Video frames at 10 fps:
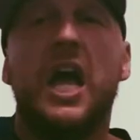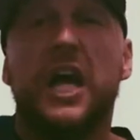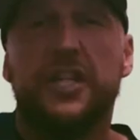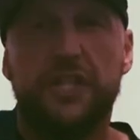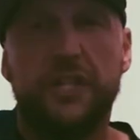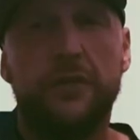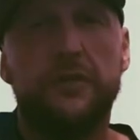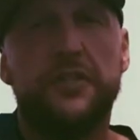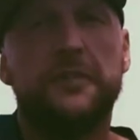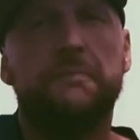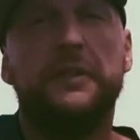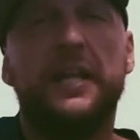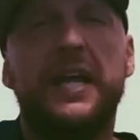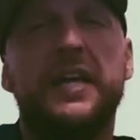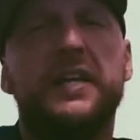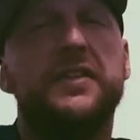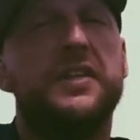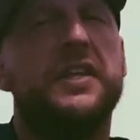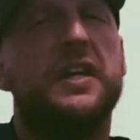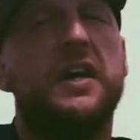She used to play in
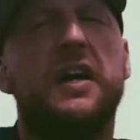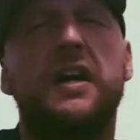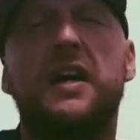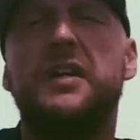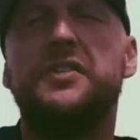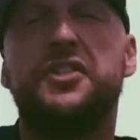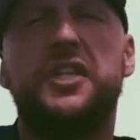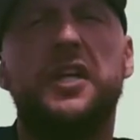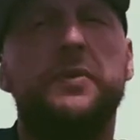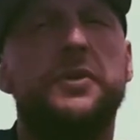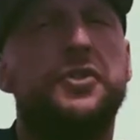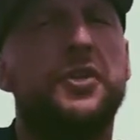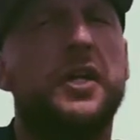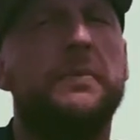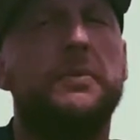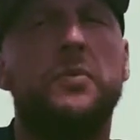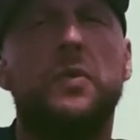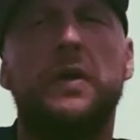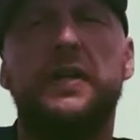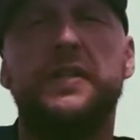the yard and she would dream
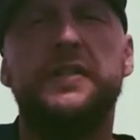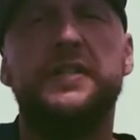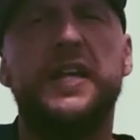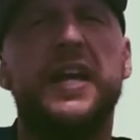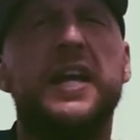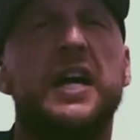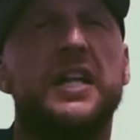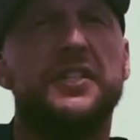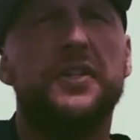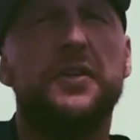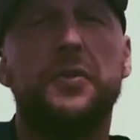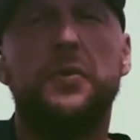of one day, till the